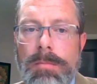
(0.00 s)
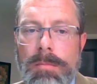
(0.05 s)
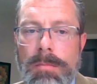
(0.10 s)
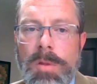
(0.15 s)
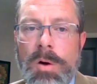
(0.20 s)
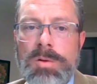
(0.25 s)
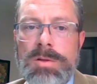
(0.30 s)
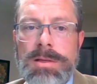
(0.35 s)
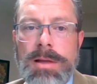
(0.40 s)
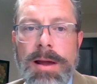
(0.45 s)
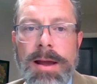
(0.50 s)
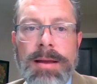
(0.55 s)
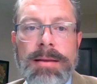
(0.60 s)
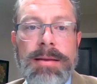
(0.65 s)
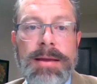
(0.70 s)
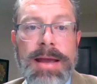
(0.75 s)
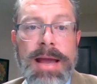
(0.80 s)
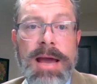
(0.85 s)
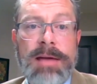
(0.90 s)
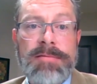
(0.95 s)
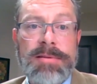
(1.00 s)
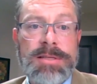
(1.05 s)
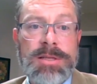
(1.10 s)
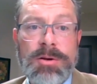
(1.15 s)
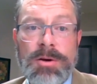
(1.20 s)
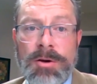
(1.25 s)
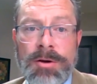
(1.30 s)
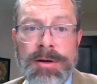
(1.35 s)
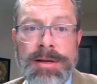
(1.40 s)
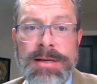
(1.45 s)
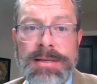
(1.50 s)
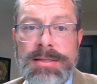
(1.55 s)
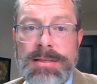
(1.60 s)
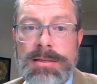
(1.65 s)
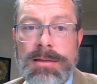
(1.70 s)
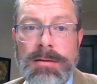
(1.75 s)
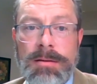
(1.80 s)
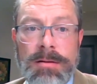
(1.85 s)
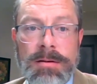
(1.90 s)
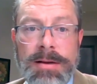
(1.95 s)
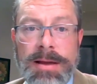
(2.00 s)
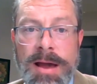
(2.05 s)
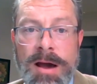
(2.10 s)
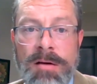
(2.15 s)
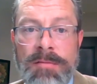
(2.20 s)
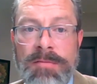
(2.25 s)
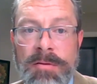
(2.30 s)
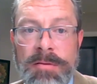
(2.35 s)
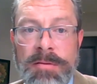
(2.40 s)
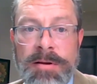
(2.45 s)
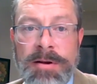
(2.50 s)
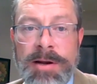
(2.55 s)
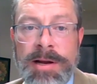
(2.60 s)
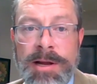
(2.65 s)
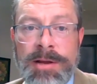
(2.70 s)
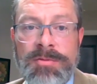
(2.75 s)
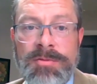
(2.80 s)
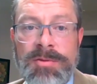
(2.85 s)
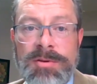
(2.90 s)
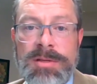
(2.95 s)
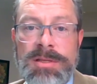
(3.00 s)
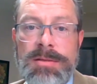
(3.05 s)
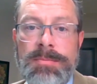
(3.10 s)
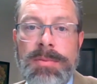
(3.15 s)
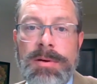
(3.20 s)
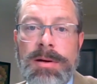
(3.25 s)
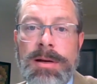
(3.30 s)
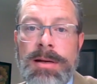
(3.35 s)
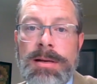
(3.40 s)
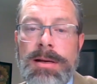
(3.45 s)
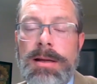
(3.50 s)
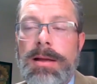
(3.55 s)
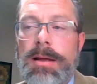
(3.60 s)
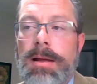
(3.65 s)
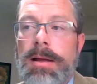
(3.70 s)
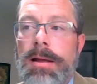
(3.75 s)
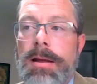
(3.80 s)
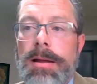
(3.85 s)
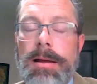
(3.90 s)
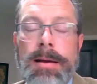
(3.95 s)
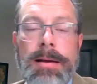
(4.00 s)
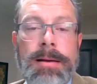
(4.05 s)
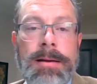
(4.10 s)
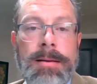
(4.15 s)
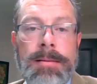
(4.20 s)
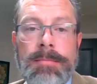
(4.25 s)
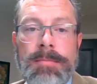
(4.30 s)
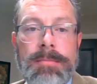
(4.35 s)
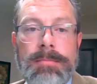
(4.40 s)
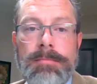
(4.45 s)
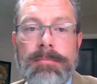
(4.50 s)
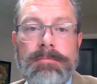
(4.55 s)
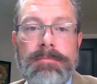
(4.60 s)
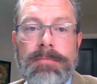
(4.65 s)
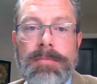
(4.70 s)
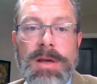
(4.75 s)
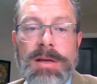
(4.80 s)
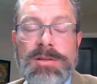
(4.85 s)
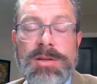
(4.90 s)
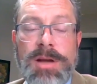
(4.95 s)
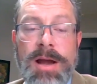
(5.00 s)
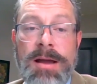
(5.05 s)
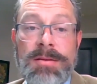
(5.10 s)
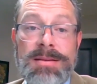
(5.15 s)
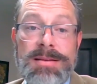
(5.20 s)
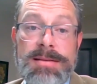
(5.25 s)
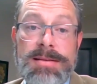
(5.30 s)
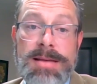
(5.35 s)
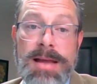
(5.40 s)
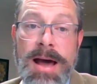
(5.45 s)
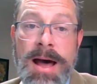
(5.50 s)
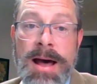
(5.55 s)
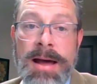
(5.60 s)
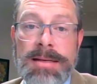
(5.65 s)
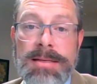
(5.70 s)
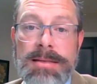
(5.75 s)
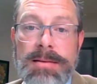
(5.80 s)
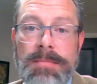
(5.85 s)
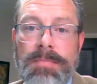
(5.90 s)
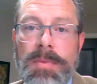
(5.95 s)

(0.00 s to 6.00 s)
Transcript: most likely have attorneys to look out for their interests, but uh, a child does not.